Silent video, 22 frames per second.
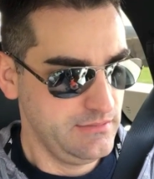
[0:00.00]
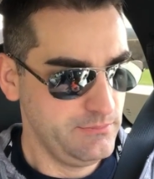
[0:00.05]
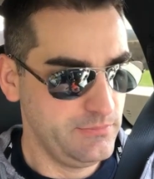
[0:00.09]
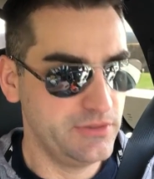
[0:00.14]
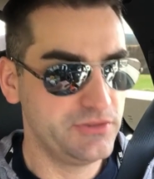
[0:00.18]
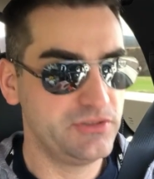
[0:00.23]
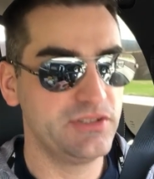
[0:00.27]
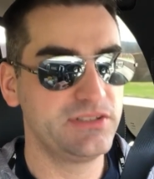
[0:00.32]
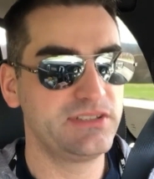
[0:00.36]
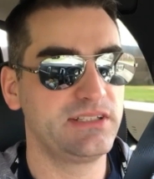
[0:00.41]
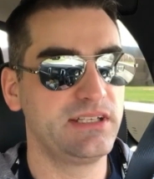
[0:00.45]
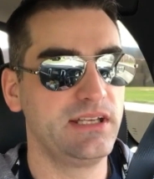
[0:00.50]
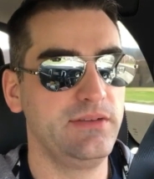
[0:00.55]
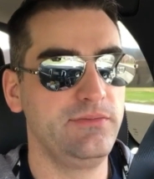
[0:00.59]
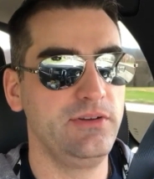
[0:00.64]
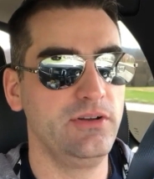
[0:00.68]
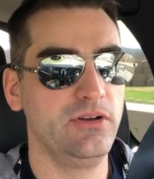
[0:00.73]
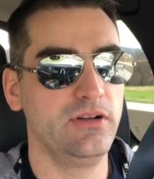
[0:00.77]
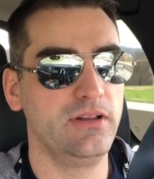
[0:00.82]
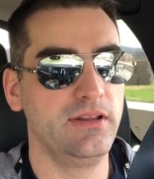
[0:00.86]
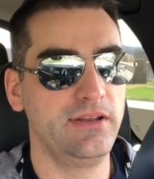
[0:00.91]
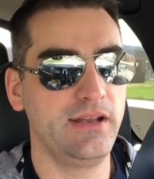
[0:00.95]
But just to give
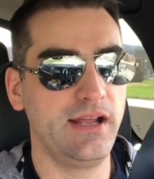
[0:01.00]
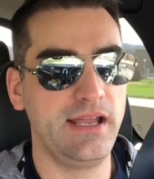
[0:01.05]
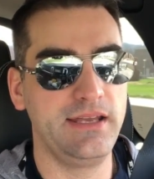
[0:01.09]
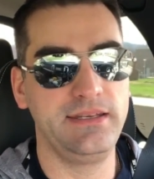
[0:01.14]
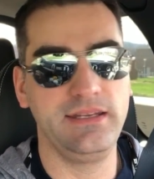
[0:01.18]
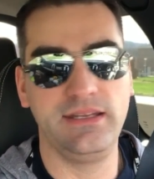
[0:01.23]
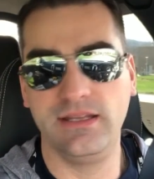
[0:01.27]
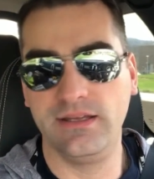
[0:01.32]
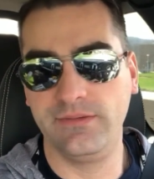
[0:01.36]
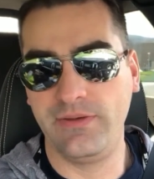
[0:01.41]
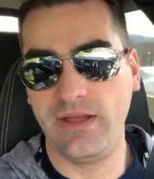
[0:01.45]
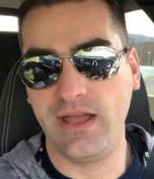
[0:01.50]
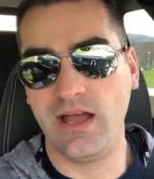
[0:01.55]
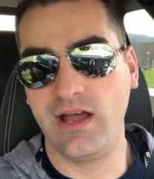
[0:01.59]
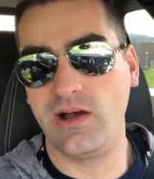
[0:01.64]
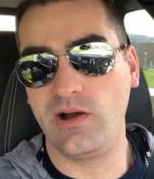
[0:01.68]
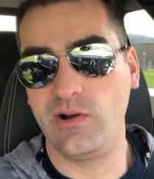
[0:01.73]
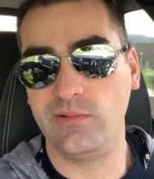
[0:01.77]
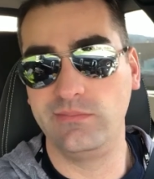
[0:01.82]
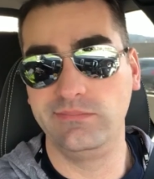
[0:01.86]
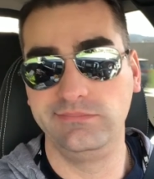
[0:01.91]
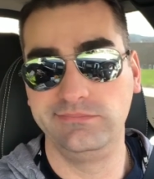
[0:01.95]
you all an idea of
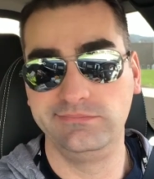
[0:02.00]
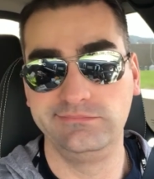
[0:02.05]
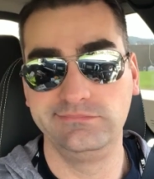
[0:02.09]
how